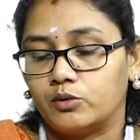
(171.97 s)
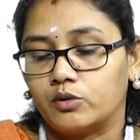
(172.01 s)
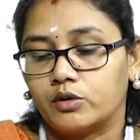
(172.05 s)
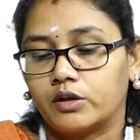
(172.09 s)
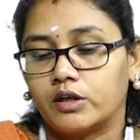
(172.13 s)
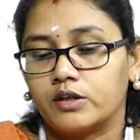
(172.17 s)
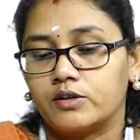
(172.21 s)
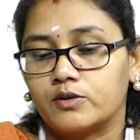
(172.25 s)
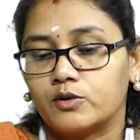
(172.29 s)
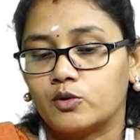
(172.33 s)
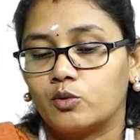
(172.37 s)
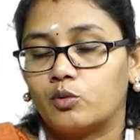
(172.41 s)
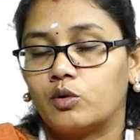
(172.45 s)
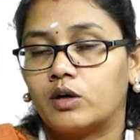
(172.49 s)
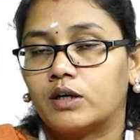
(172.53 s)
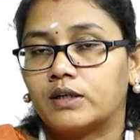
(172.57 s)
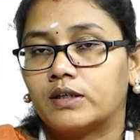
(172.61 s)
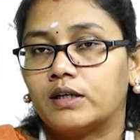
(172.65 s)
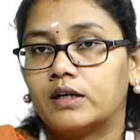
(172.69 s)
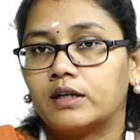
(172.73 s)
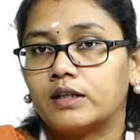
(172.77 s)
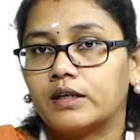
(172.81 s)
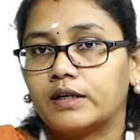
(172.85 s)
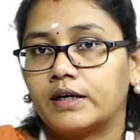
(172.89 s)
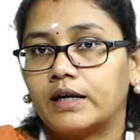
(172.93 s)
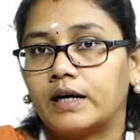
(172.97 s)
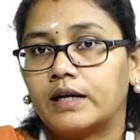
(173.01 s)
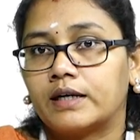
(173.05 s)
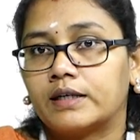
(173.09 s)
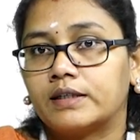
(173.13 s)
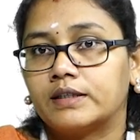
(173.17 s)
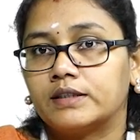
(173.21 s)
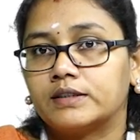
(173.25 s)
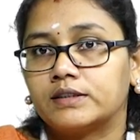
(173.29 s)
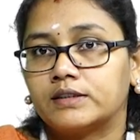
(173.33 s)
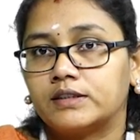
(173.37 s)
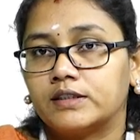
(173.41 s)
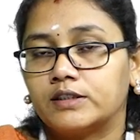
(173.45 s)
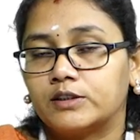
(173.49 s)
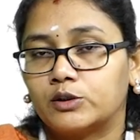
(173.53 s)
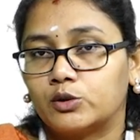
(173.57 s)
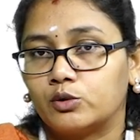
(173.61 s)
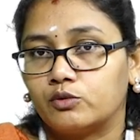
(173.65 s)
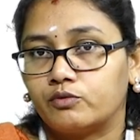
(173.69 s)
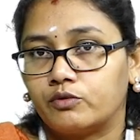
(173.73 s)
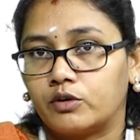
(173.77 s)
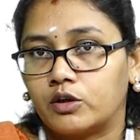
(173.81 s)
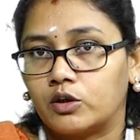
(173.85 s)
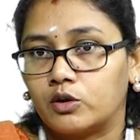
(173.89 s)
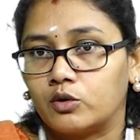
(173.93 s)
Okay. So what are the characteristics
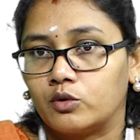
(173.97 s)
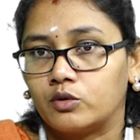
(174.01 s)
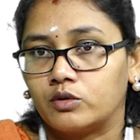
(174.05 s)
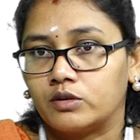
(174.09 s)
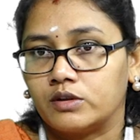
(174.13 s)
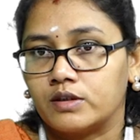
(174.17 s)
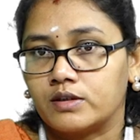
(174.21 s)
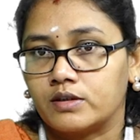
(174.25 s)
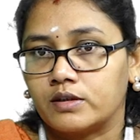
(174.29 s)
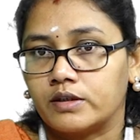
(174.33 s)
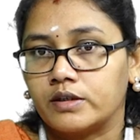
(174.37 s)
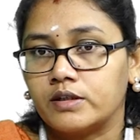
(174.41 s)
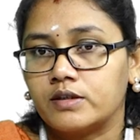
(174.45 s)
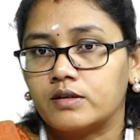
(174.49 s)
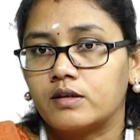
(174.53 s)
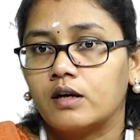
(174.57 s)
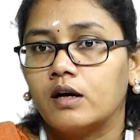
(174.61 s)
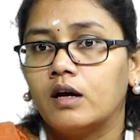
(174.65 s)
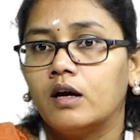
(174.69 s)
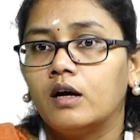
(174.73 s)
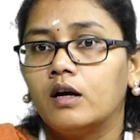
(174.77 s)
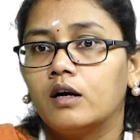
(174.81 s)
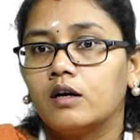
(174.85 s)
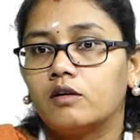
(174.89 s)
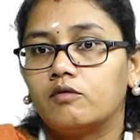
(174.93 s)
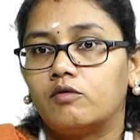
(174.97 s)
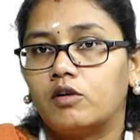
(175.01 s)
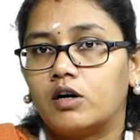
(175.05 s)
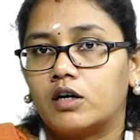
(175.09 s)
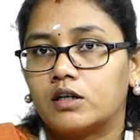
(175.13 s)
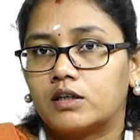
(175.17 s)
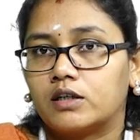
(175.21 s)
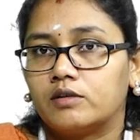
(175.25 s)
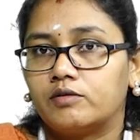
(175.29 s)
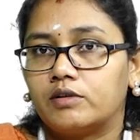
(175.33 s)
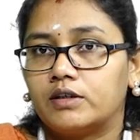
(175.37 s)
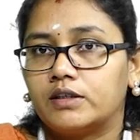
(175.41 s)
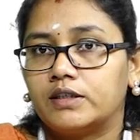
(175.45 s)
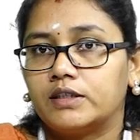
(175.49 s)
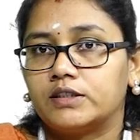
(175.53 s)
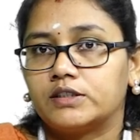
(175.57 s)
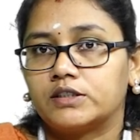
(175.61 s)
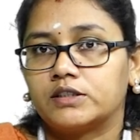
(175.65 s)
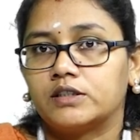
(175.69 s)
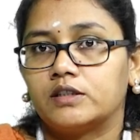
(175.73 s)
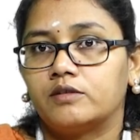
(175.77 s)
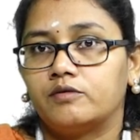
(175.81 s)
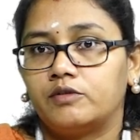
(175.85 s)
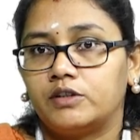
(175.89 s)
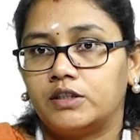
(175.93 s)
to follow in the sense, whatever
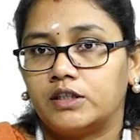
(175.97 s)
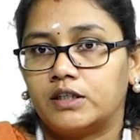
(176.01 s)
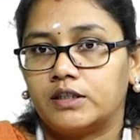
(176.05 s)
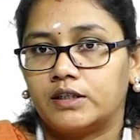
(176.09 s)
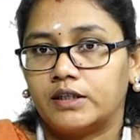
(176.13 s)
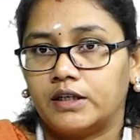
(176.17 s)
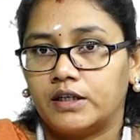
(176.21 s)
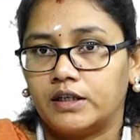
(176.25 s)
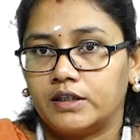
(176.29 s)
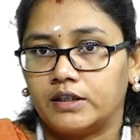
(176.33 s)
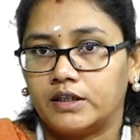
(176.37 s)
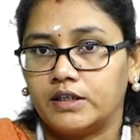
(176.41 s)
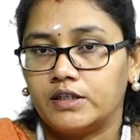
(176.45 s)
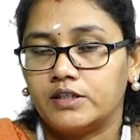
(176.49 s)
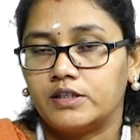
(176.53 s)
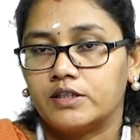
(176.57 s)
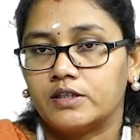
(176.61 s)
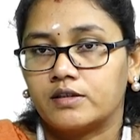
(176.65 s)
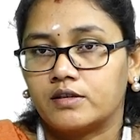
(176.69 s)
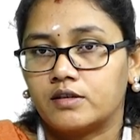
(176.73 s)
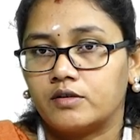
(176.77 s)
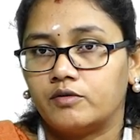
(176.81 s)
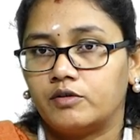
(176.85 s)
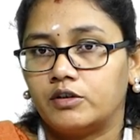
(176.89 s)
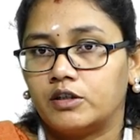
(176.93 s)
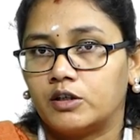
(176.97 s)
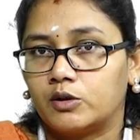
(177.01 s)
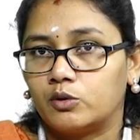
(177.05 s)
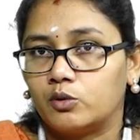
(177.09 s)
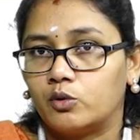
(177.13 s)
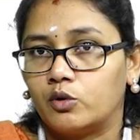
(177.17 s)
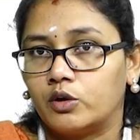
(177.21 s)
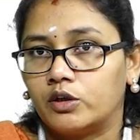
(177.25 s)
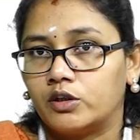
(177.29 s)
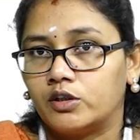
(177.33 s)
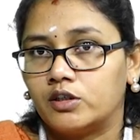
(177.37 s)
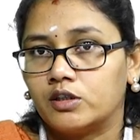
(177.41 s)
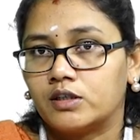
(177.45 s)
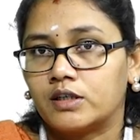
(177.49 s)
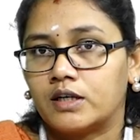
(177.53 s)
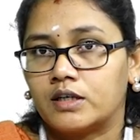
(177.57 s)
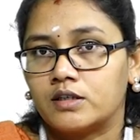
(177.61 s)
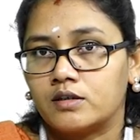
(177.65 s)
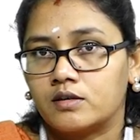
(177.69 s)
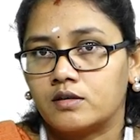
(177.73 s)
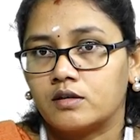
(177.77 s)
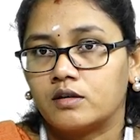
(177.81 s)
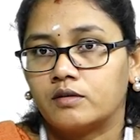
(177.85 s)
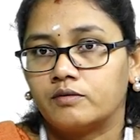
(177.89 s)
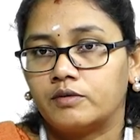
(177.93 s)
decision we are taking, just we are going to
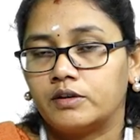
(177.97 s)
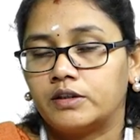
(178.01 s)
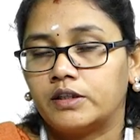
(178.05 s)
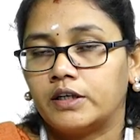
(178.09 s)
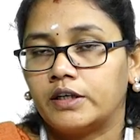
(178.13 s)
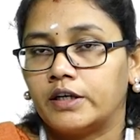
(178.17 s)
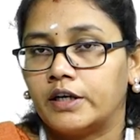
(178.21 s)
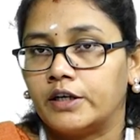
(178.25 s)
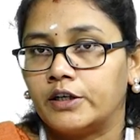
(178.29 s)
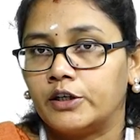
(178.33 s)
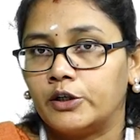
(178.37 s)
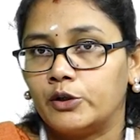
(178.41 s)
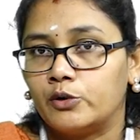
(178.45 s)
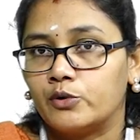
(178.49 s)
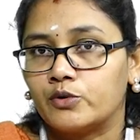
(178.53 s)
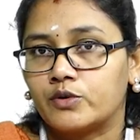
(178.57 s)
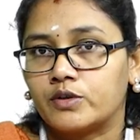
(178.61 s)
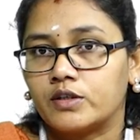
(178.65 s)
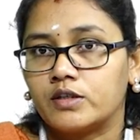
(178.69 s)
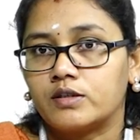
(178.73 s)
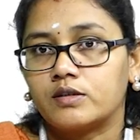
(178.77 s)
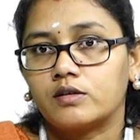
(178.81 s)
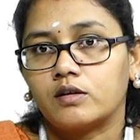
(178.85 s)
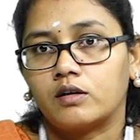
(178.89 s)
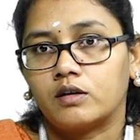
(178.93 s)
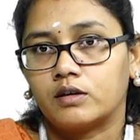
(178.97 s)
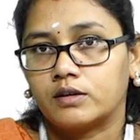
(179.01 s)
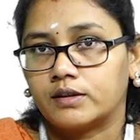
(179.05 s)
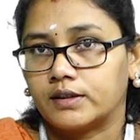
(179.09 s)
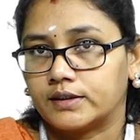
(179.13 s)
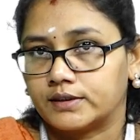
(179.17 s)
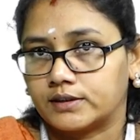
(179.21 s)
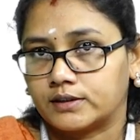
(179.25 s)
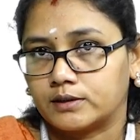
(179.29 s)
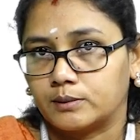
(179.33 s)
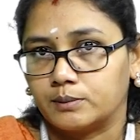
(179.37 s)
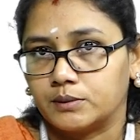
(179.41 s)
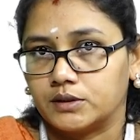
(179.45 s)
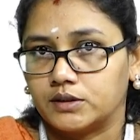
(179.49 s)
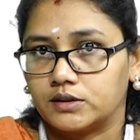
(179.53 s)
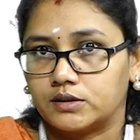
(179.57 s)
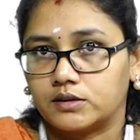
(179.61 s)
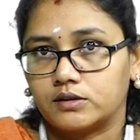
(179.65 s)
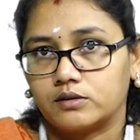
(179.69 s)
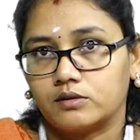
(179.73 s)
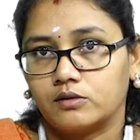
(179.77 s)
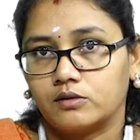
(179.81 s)
concern with the end users or customers.